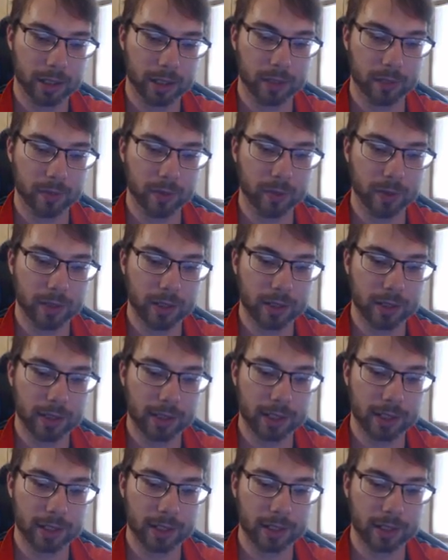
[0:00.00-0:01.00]
and we will
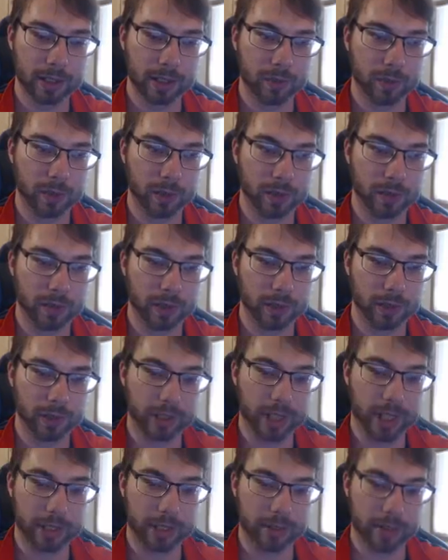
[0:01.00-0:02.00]
send one of our
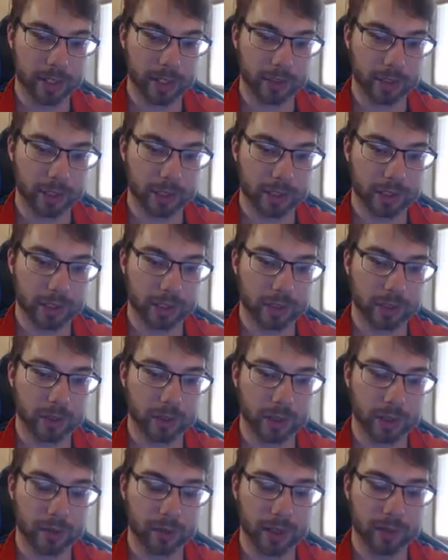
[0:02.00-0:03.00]
Dragon Magics
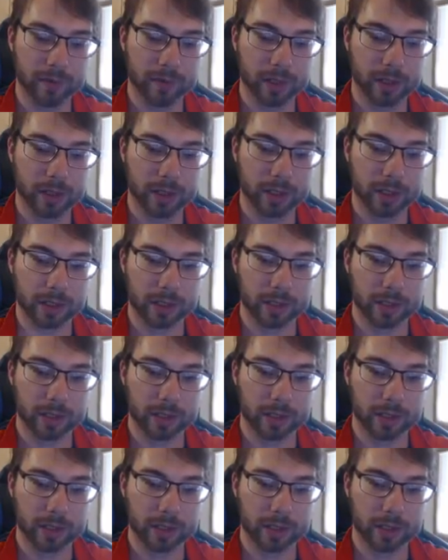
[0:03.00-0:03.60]
to the graveyard.